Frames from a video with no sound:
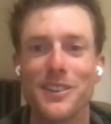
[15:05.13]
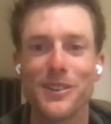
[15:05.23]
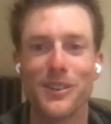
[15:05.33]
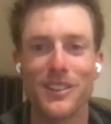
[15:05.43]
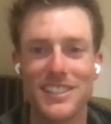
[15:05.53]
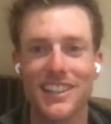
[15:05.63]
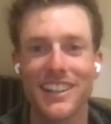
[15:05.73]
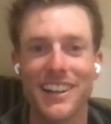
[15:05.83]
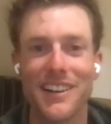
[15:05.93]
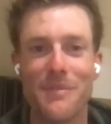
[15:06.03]
who was
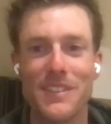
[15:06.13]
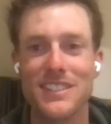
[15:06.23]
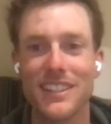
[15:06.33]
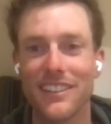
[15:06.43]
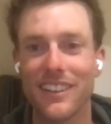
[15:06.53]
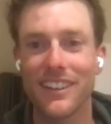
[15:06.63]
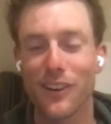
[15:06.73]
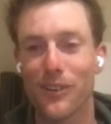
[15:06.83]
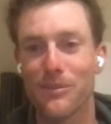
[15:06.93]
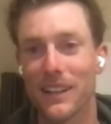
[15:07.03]
a Sydney
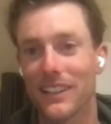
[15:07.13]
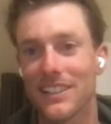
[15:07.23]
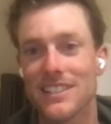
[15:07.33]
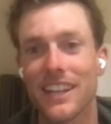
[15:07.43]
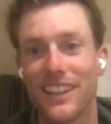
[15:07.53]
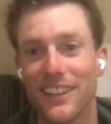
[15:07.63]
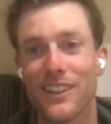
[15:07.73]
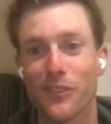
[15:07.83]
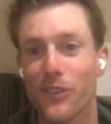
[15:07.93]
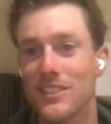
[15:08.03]
gold medalist in
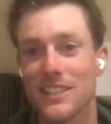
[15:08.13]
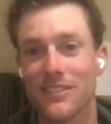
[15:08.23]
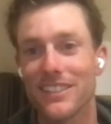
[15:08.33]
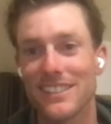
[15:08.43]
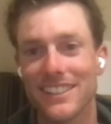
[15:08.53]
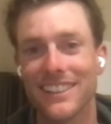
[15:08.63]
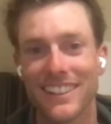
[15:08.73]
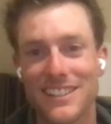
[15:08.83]
the 470